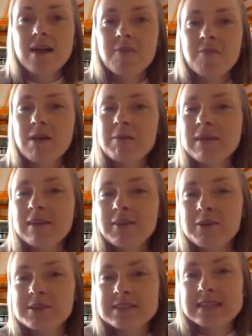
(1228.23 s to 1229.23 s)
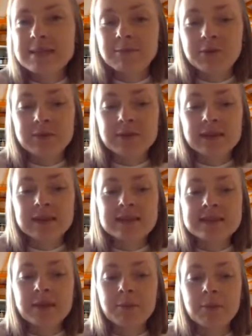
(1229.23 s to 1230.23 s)
Maybe in your team you need
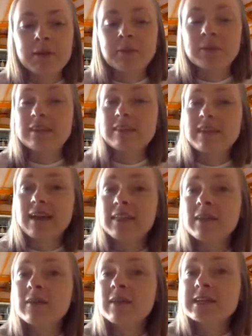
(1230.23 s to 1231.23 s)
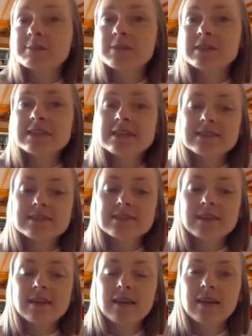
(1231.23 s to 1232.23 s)
someone with a technical expertise.
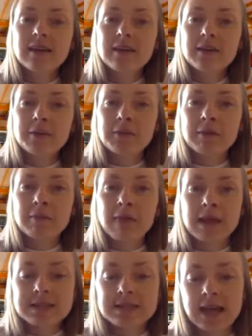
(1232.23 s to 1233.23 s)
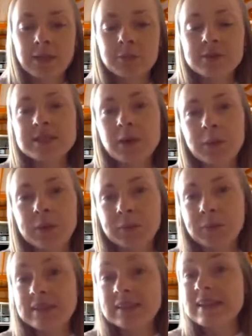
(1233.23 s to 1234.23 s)
You can match that with
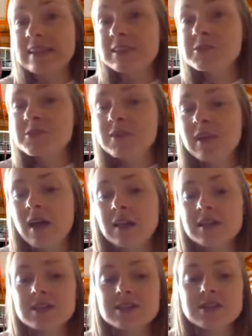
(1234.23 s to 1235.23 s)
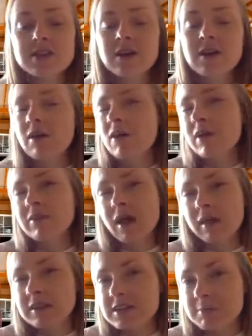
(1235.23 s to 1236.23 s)
someone with industry knowledge or
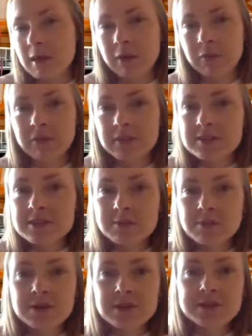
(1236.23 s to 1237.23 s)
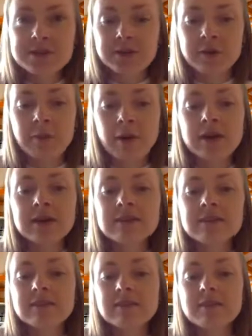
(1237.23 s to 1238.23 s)
knowledge about customers or the
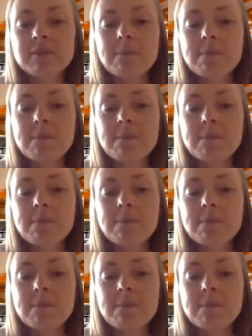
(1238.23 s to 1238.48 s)
markets.